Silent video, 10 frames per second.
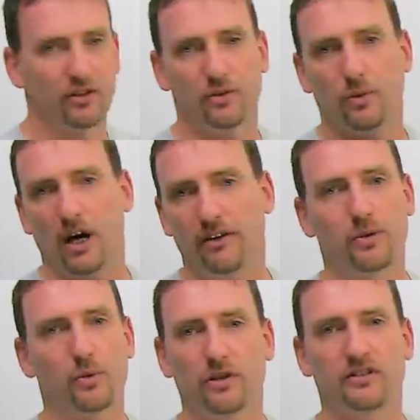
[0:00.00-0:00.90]
to
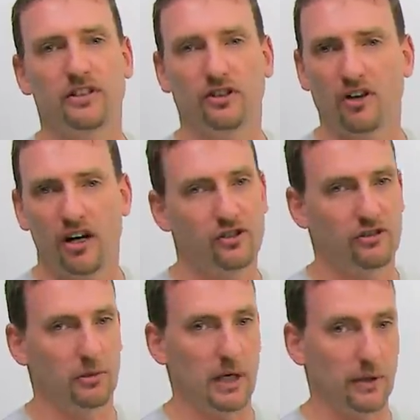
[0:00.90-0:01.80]
other words that you're not
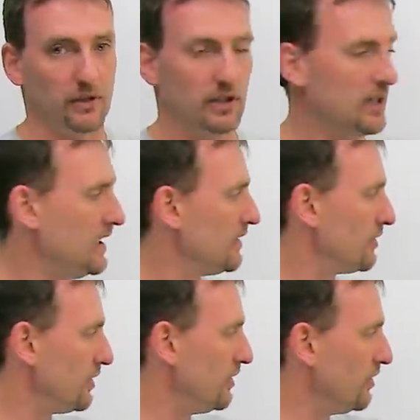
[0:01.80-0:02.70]
sure about.
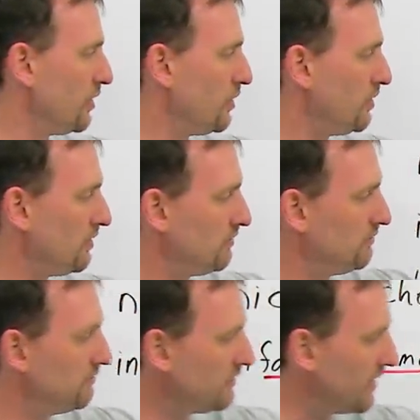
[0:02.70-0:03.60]
So you know
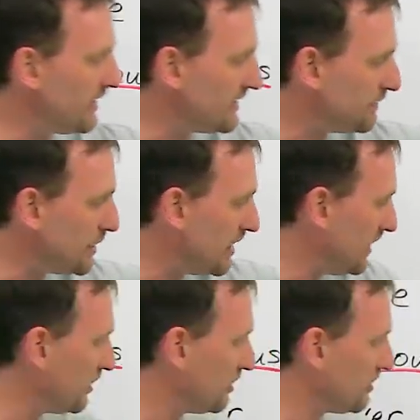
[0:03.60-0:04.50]
this
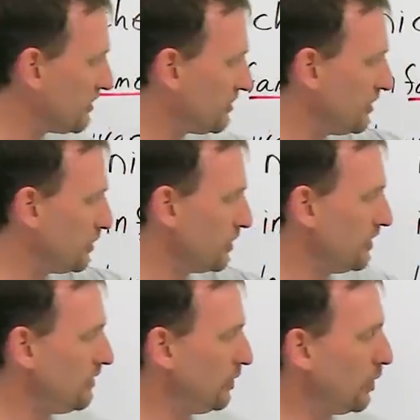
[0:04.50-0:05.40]
spelling, your, sir,
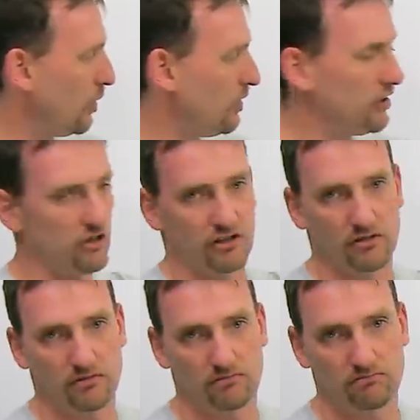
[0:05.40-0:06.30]
were, lawyer.
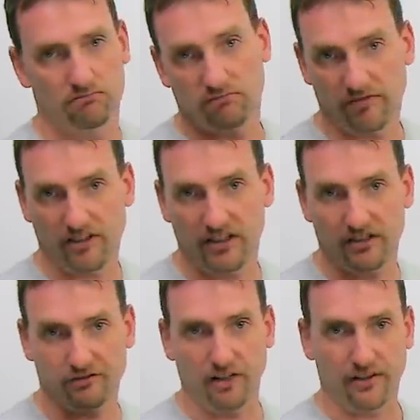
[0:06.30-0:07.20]
Very
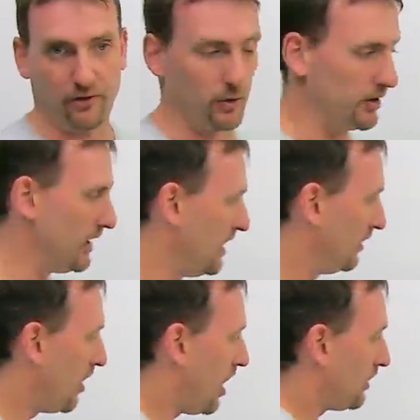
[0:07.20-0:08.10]
straightforward,
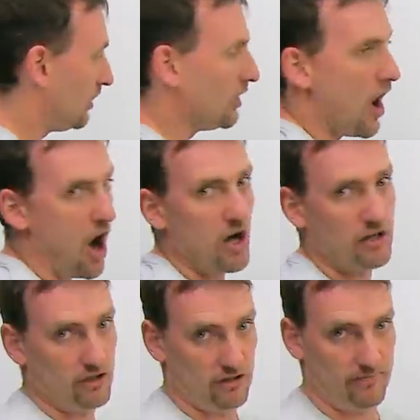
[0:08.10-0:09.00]
not
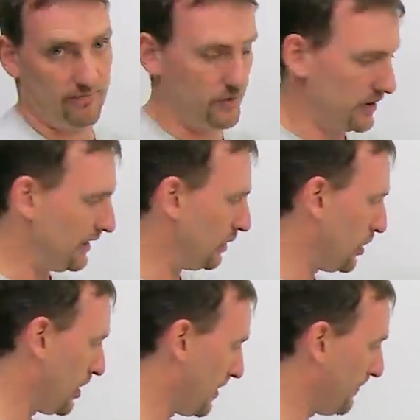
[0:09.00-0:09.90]
lawyer. Okay,
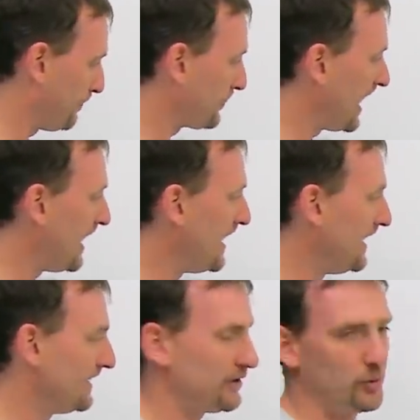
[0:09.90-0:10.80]
lawyer.
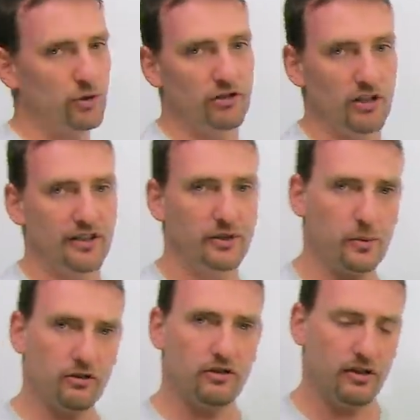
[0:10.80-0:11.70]
Squirrel. A
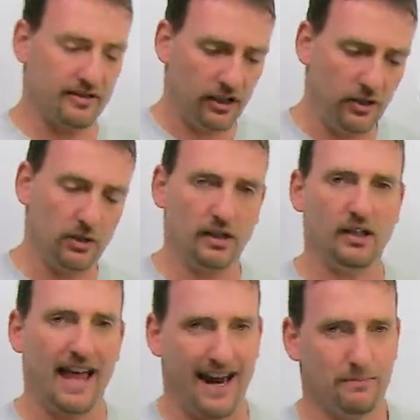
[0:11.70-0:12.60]
squirrel is a cute
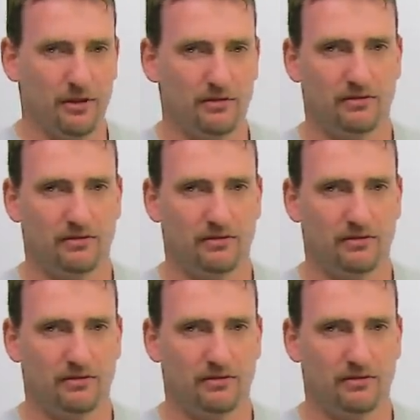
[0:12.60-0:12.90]
little animal.